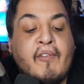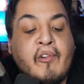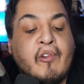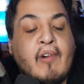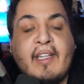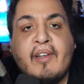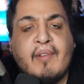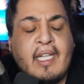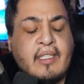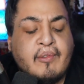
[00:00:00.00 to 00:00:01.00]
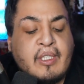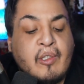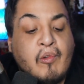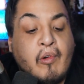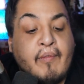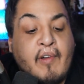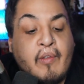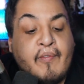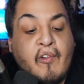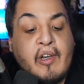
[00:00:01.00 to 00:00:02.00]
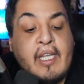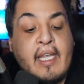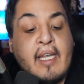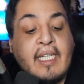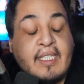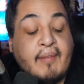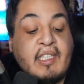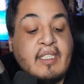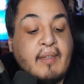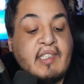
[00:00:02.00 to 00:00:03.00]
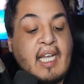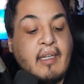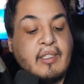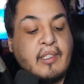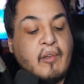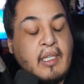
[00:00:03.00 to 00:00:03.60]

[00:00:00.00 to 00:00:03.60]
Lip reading: Furu. I didn't realize it was still going. Volume 48, 77,000.